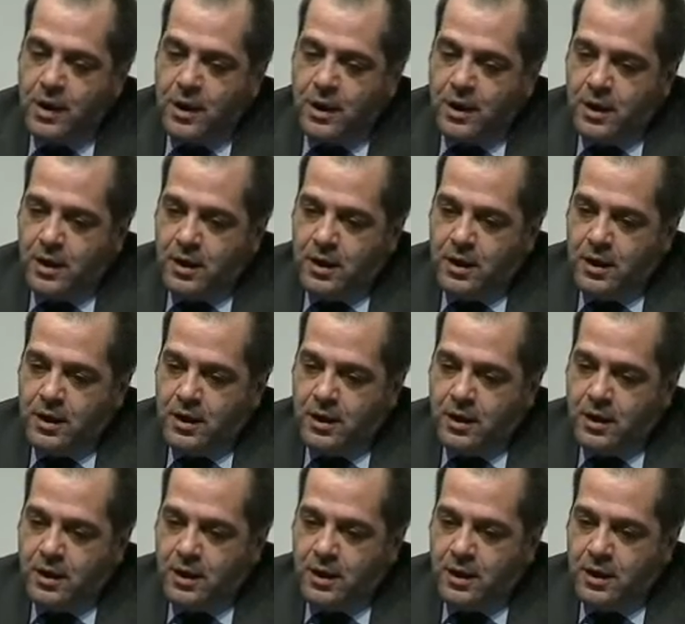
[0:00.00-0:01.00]

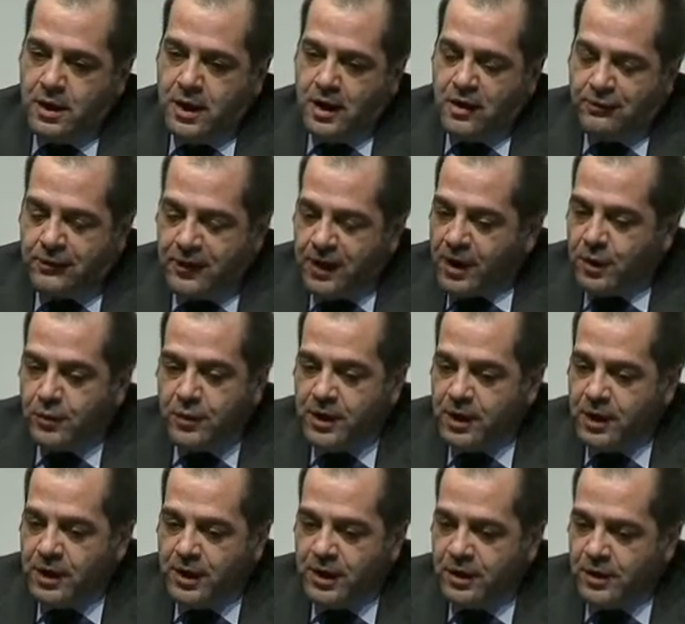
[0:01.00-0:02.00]

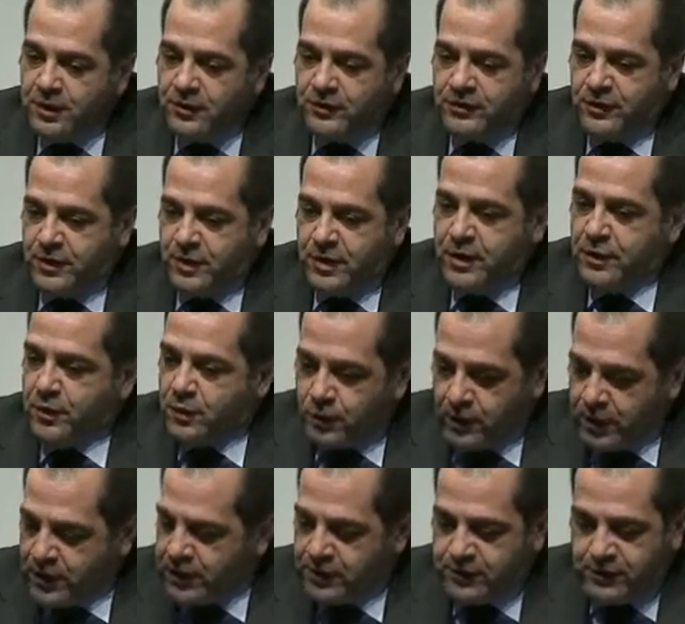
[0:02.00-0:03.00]
Sapphire is a
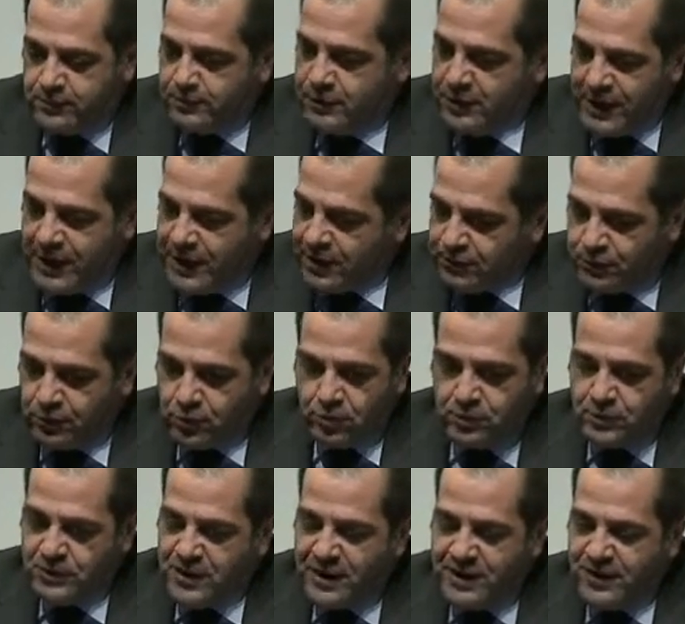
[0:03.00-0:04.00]
great
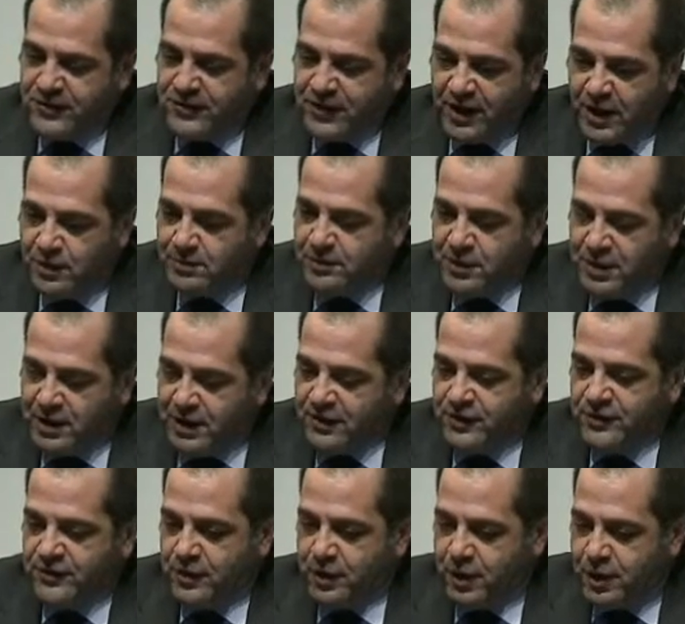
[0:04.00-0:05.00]
platform that is helping
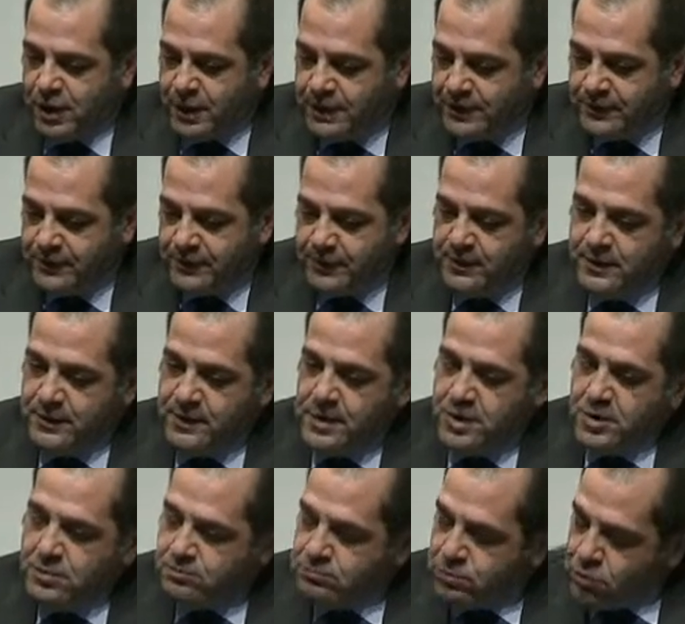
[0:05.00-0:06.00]
us a lot,
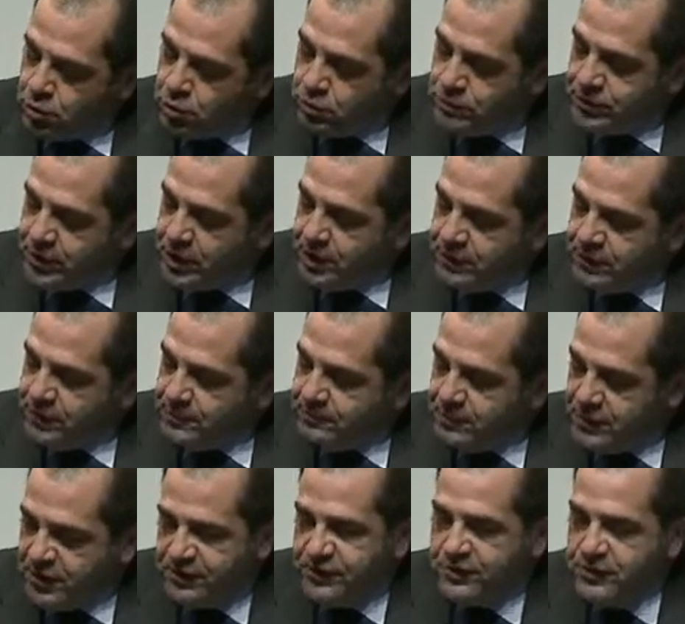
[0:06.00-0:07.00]
both on the
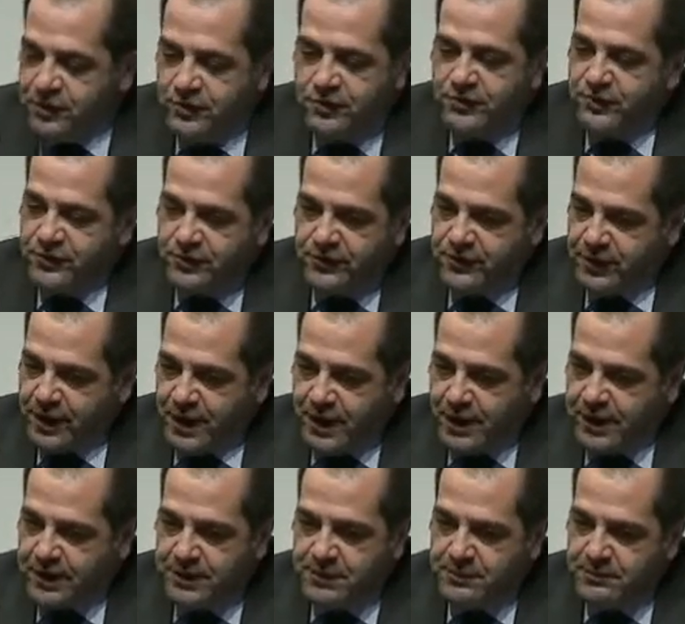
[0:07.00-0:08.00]
business
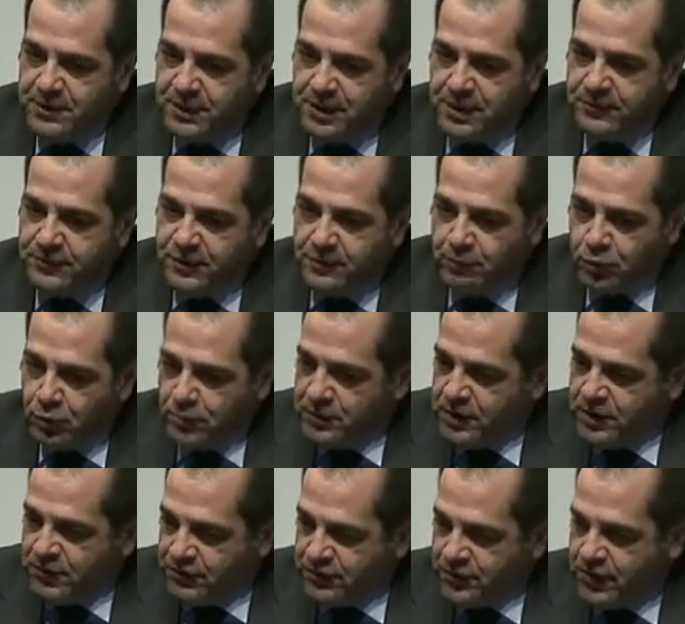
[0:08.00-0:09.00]
side, because it
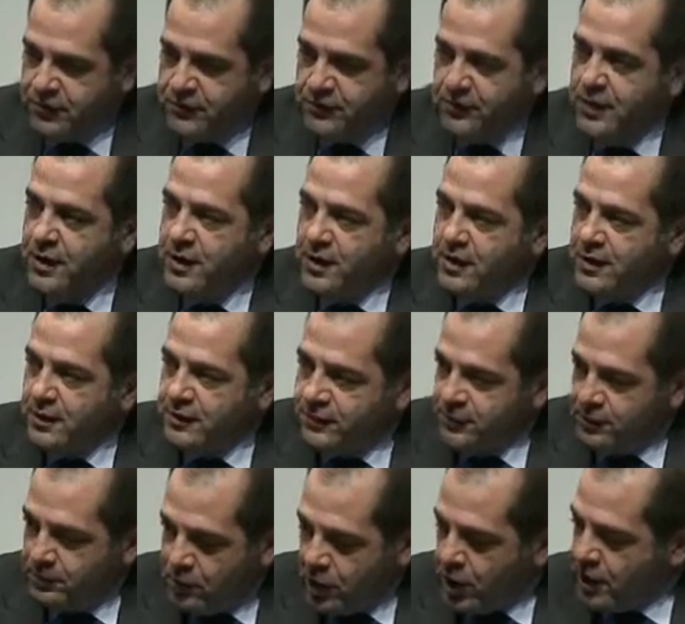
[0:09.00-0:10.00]
permits us
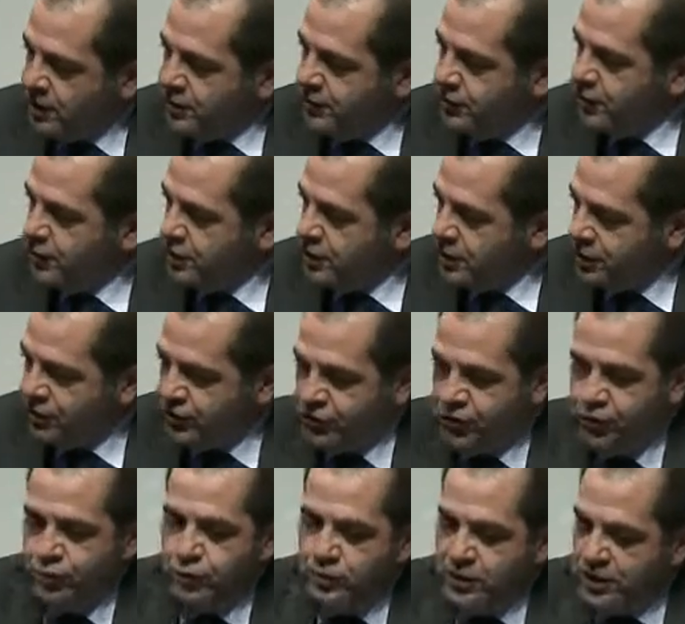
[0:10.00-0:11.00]
to monitor and
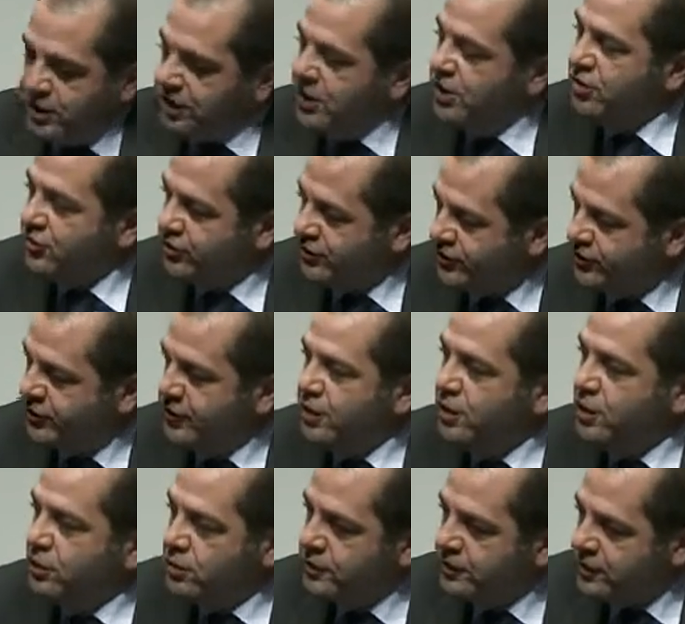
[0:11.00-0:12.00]
tune each
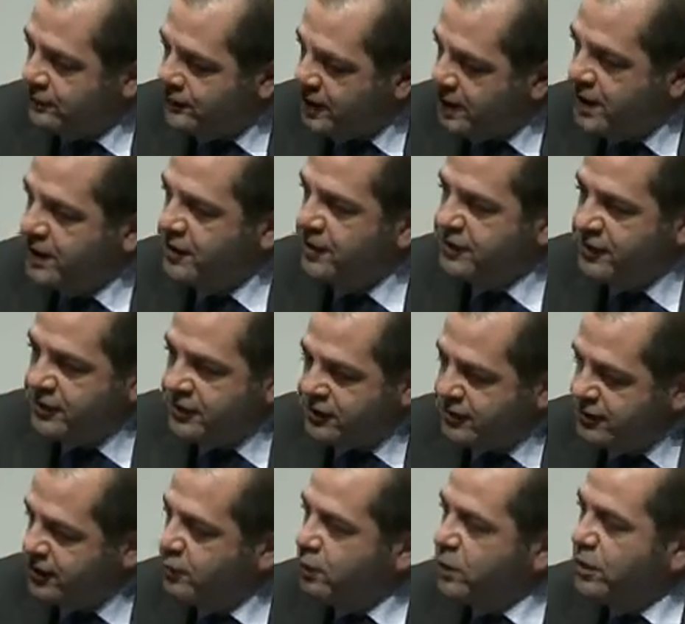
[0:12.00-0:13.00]
single device and
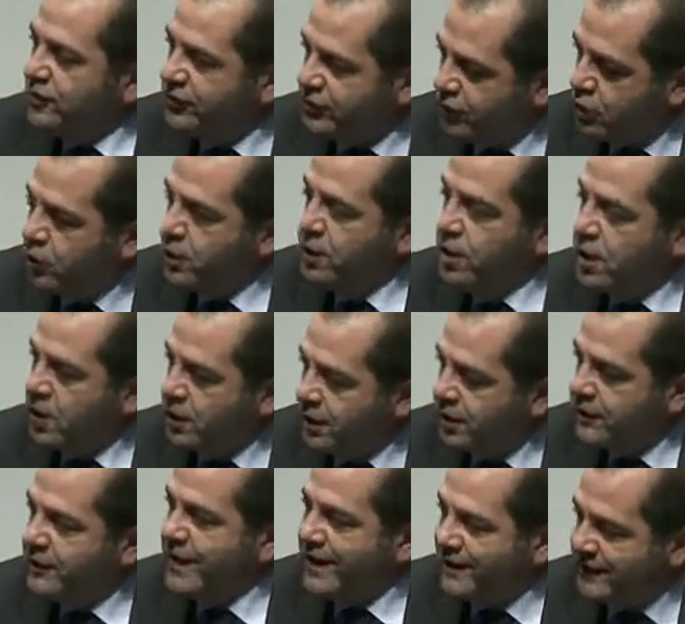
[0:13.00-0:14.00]
see what's going
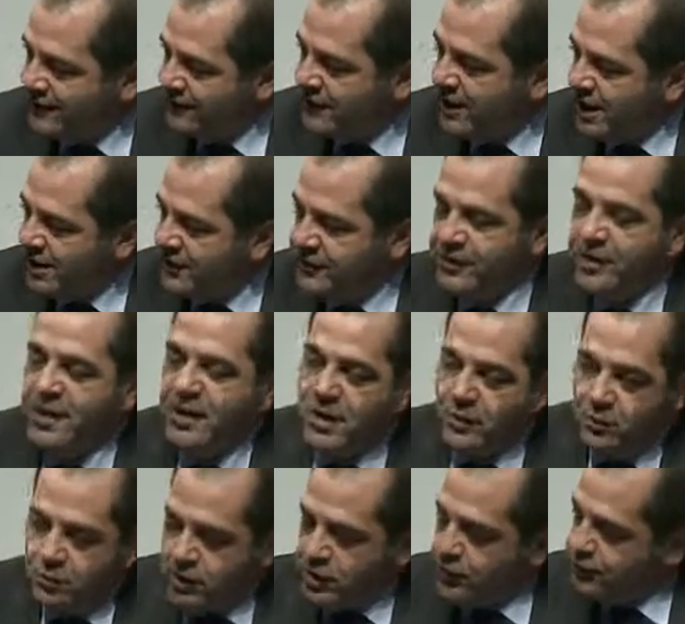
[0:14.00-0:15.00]
on that device,
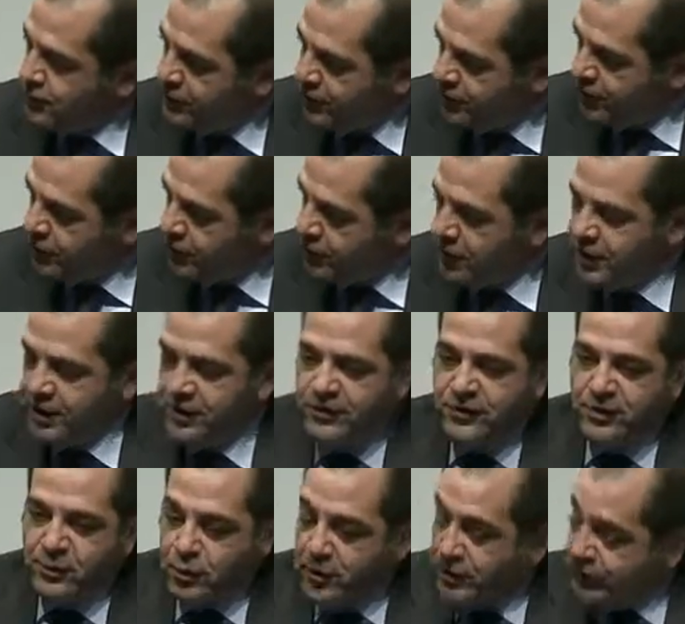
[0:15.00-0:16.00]
where it physically is
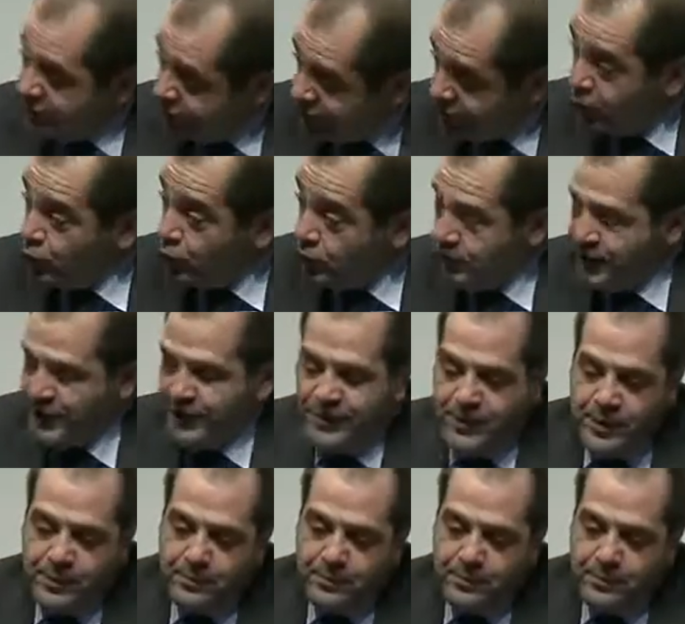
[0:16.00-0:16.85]
and what it's doing at that